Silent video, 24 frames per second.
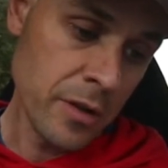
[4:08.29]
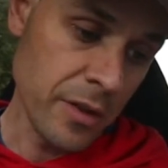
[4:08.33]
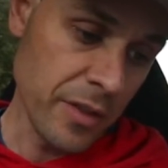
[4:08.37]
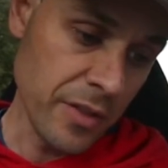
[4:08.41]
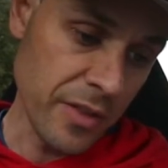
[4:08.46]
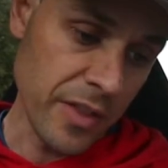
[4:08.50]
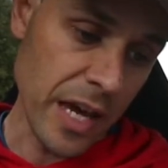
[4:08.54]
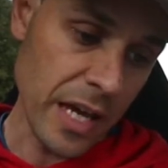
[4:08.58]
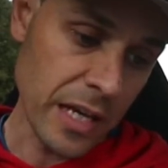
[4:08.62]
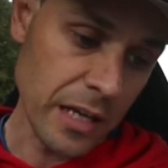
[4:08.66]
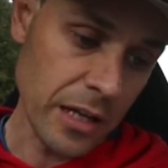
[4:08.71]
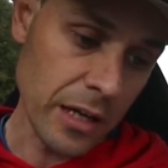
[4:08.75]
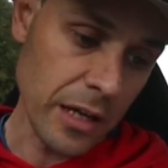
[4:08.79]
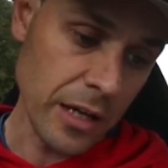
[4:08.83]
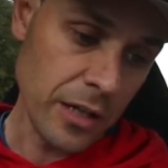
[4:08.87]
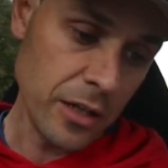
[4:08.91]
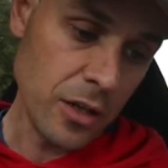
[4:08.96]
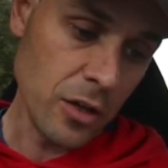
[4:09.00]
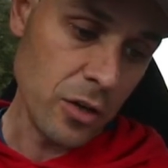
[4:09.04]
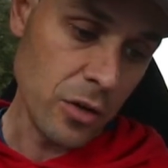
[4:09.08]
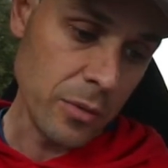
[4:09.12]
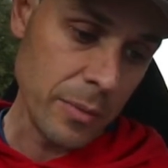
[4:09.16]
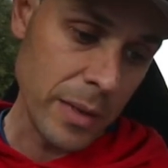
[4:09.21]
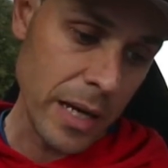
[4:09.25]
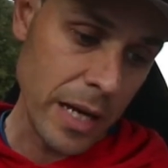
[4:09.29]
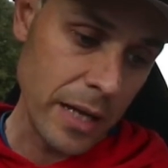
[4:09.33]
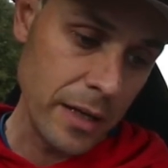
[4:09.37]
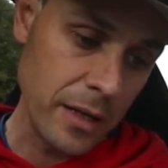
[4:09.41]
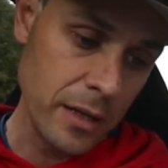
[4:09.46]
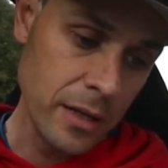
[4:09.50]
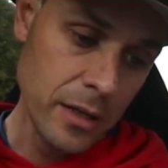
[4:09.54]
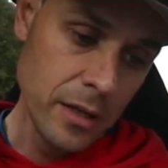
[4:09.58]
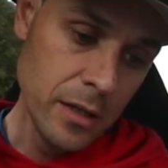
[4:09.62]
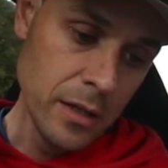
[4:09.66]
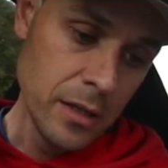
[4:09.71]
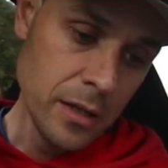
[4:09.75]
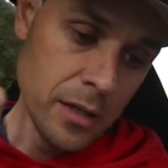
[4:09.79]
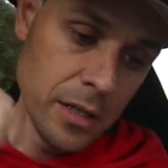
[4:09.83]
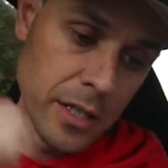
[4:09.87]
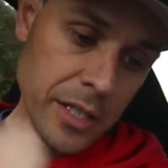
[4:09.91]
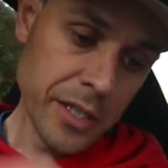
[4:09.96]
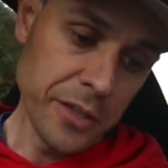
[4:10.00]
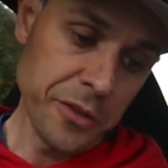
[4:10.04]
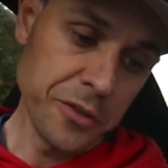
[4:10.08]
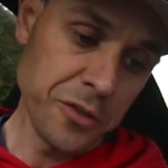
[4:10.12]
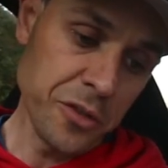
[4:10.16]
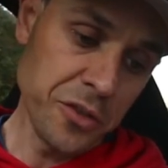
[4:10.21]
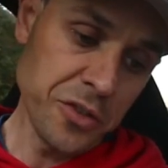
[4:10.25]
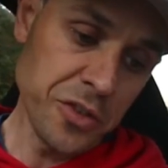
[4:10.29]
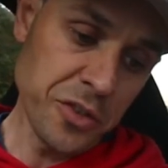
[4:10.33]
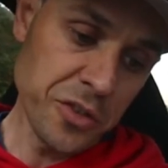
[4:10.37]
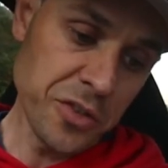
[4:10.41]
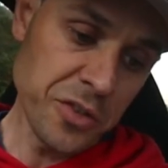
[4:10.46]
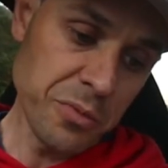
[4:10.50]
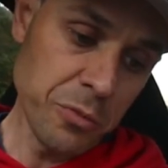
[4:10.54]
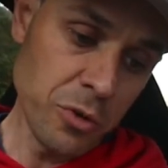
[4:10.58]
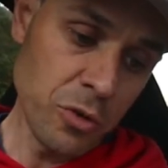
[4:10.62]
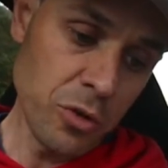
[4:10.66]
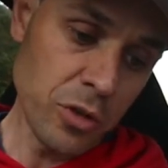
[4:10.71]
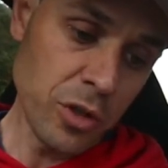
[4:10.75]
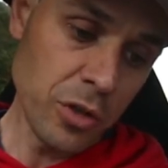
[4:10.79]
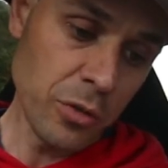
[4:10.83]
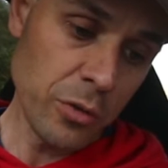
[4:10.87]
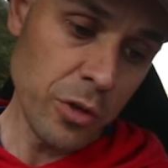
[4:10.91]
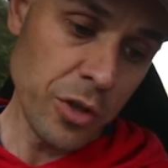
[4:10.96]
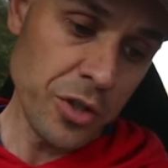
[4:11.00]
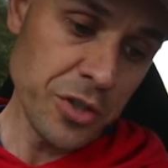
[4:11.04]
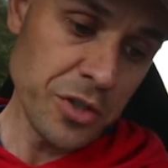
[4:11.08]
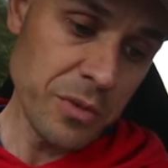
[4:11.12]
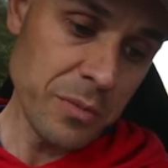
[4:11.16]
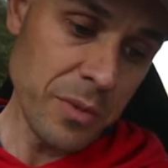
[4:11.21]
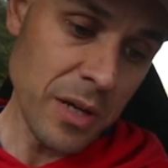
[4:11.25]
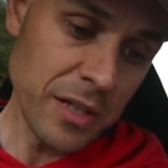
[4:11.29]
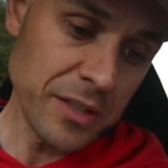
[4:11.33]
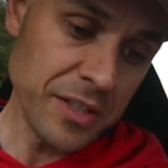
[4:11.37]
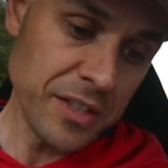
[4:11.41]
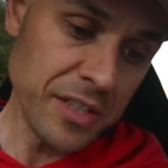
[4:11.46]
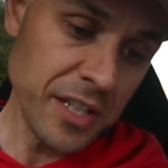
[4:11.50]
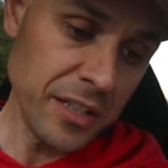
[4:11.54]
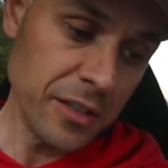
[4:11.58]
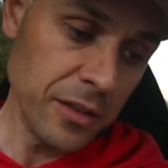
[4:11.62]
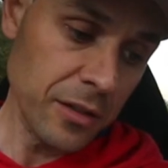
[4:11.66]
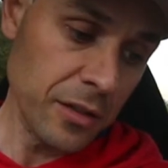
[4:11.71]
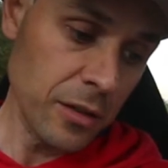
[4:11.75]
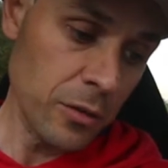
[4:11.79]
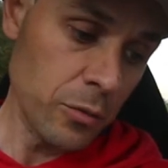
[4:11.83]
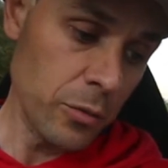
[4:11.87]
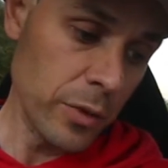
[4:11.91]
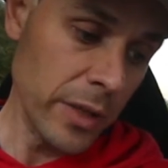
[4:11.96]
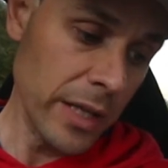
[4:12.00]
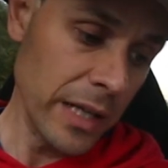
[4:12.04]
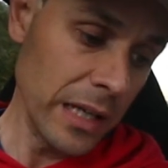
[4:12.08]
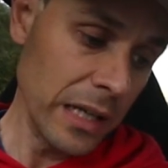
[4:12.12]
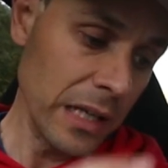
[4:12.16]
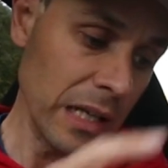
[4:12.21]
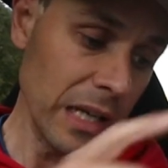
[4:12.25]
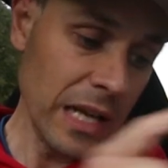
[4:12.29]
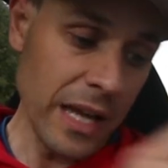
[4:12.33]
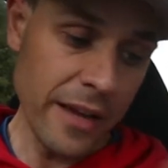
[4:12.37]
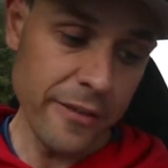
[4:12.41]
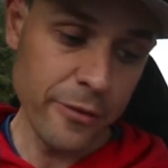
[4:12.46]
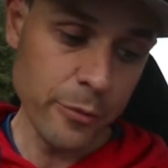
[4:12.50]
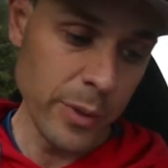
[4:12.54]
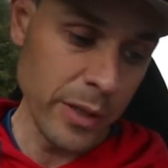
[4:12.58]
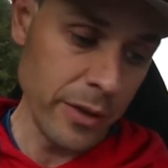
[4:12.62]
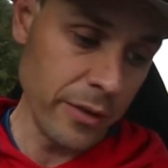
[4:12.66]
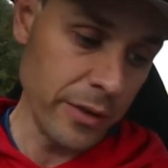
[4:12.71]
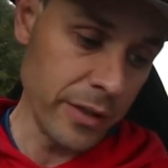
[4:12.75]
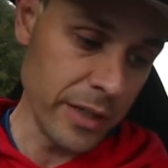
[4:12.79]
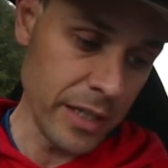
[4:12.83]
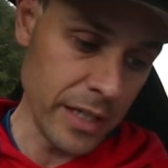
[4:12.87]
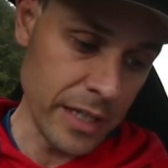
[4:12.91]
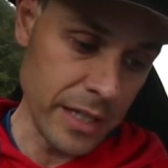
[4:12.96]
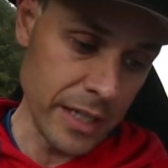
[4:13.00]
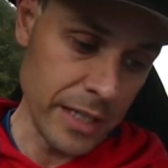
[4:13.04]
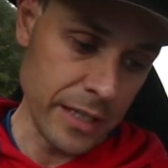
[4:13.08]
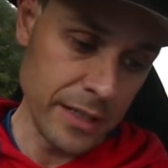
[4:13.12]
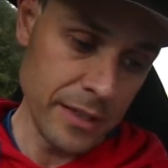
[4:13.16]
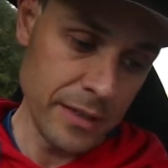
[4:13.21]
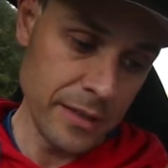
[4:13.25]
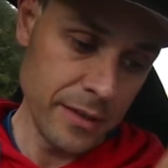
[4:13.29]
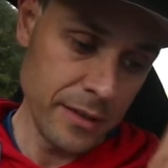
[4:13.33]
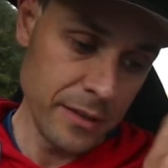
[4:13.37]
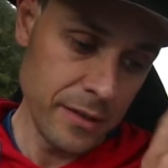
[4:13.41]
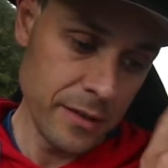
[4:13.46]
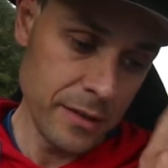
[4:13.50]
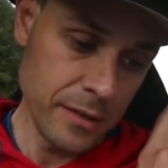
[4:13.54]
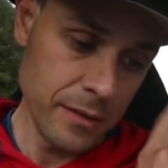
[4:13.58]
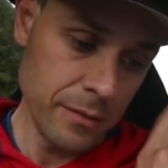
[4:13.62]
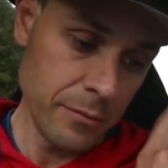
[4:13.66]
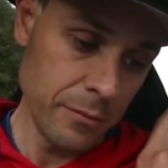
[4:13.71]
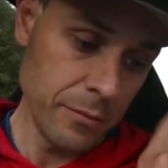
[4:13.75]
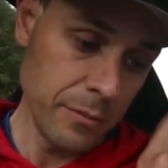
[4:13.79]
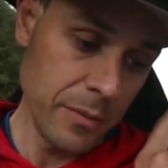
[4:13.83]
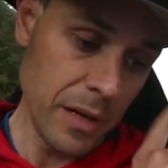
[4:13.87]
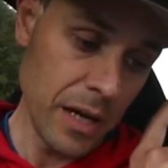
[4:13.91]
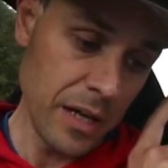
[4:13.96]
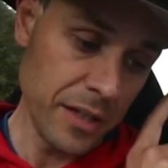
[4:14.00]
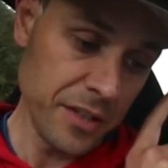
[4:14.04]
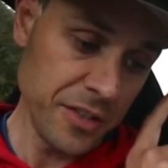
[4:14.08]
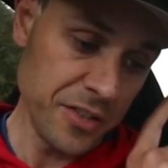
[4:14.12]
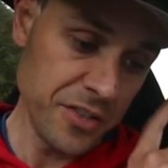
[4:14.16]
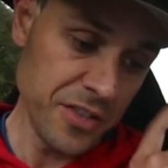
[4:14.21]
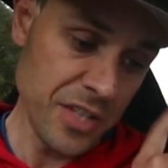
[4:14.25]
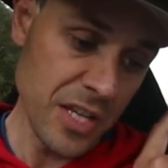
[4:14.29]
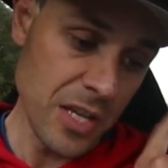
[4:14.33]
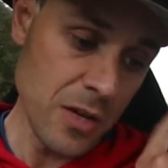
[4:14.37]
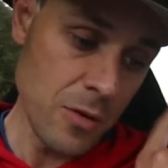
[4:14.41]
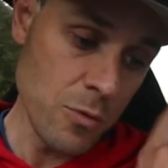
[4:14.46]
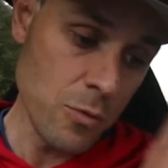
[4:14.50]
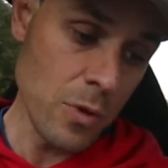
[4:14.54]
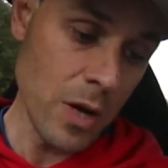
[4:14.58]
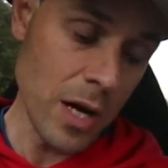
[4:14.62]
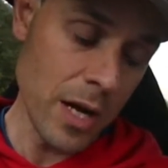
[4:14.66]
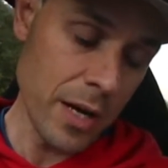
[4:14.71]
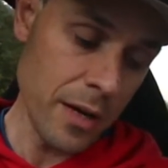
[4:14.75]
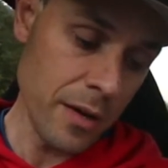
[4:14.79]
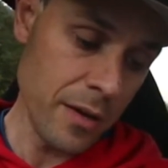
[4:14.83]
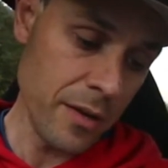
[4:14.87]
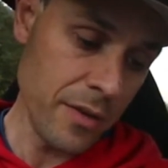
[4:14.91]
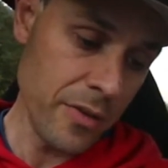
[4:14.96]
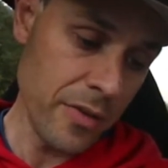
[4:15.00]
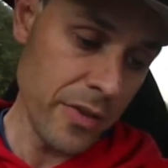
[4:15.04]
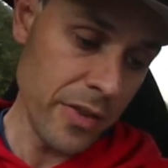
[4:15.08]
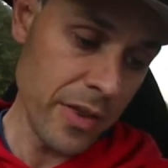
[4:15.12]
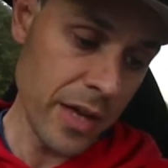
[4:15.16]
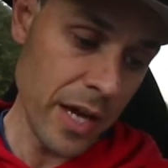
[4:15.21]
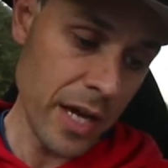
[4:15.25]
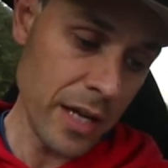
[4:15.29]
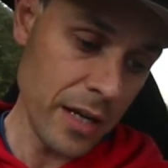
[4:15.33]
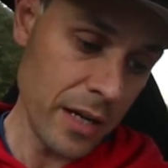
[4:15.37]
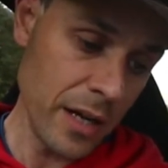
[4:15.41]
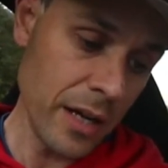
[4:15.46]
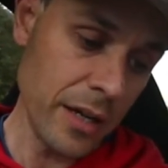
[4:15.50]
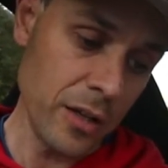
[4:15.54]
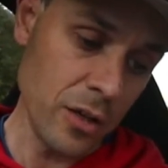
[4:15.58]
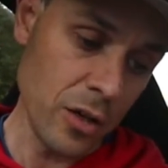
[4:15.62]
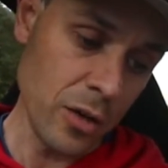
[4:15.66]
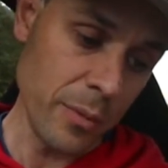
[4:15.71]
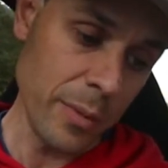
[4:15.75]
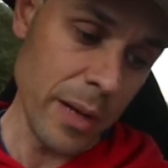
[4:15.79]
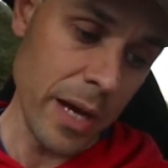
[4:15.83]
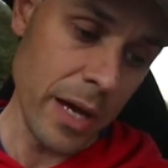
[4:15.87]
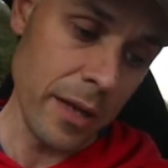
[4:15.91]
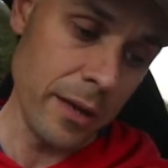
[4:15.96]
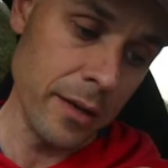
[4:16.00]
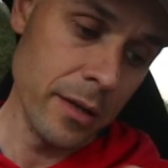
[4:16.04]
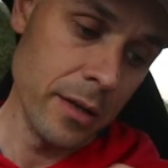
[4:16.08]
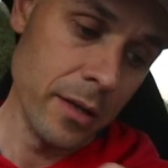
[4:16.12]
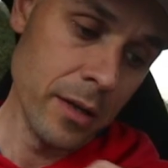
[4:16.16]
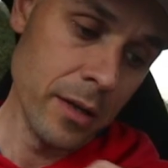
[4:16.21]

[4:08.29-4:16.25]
That I know about. There was also a small corrosion mark detected on the rear left wheel guard, marked C1. That I know about.